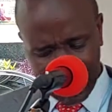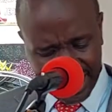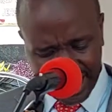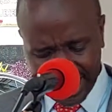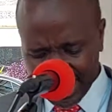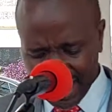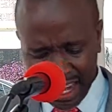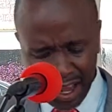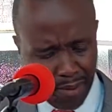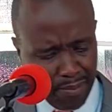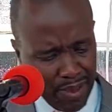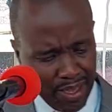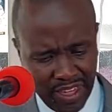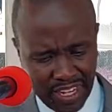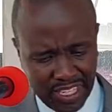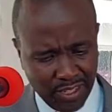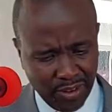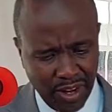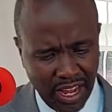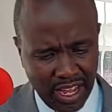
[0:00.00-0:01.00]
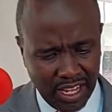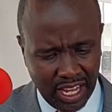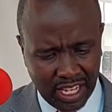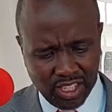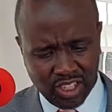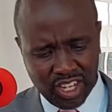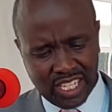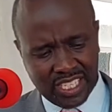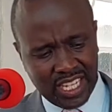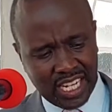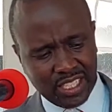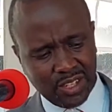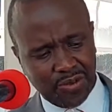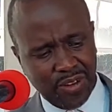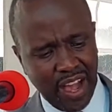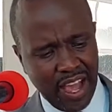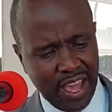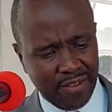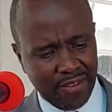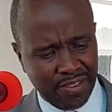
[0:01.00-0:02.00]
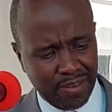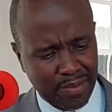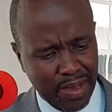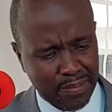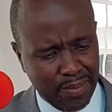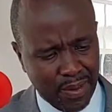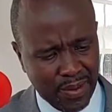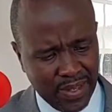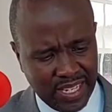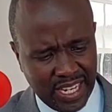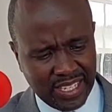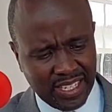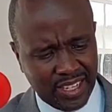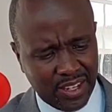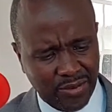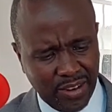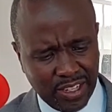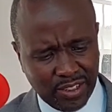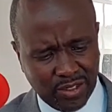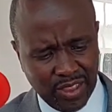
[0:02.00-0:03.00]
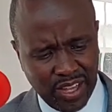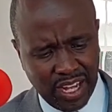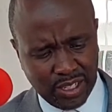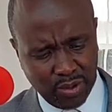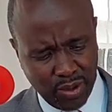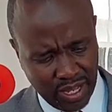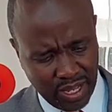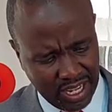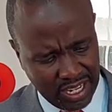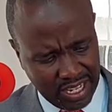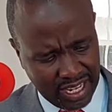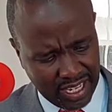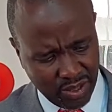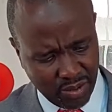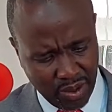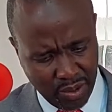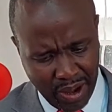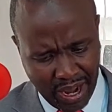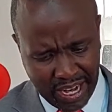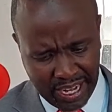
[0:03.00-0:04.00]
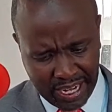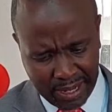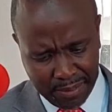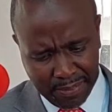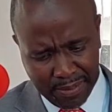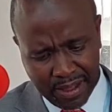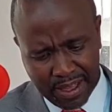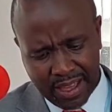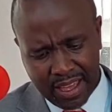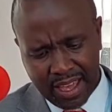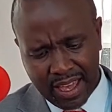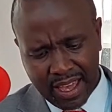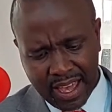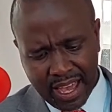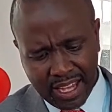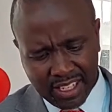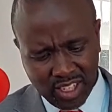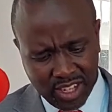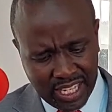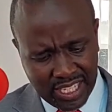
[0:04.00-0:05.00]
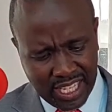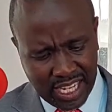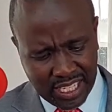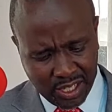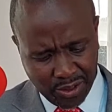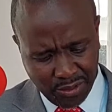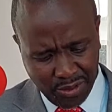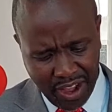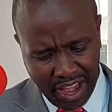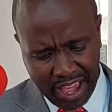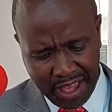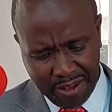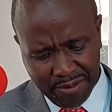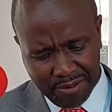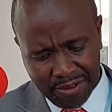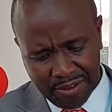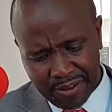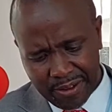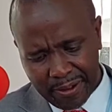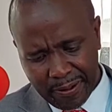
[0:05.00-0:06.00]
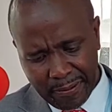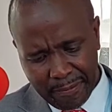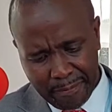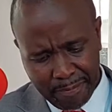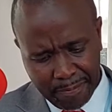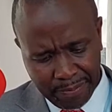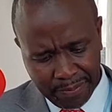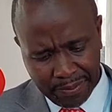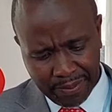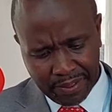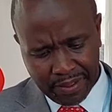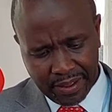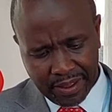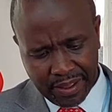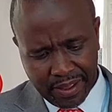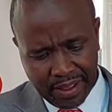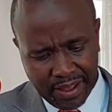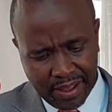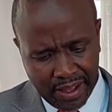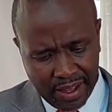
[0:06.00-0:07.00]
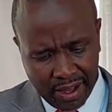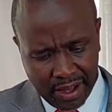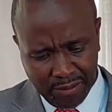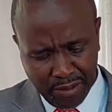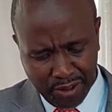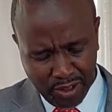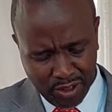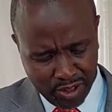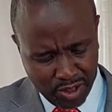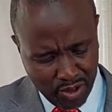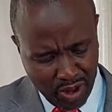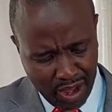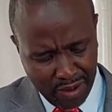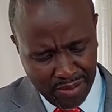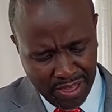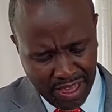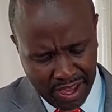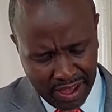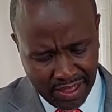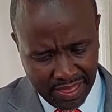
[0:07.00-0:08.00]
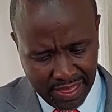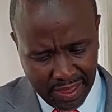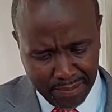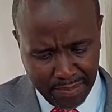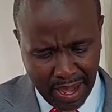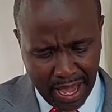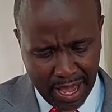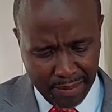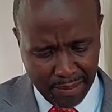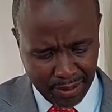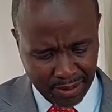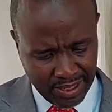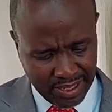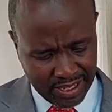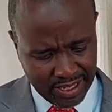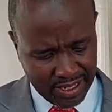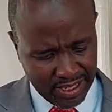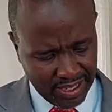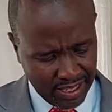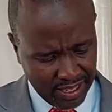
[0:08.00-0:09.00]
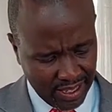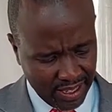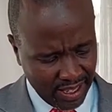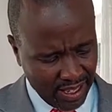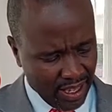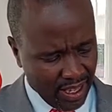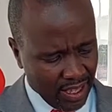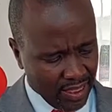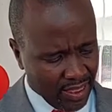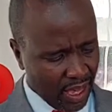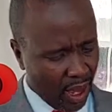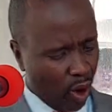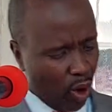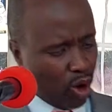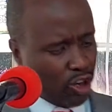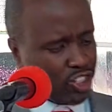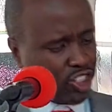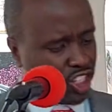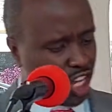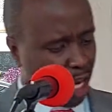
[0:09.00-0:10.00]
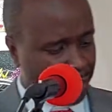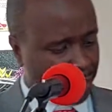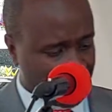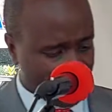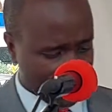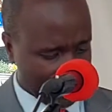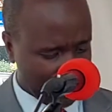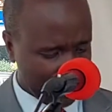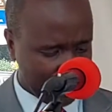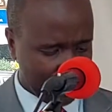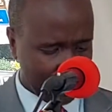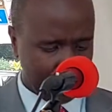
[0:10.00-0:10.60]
Just allow me that Exodus 35, maybe you just refer to that quickly as we wind up. Exodus 35, for those who have their Bibles, the whole chapter,